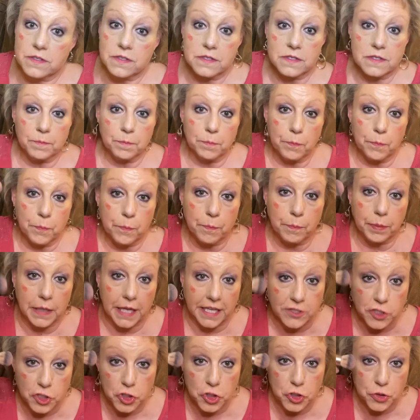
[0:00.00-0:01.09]
is the
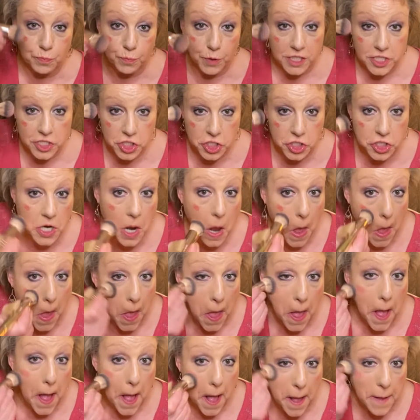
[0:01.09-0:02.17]
blush brush.
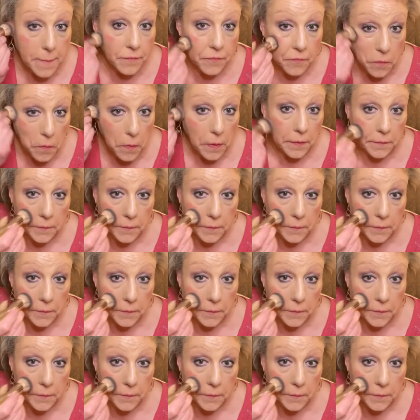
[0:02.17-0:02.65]
And so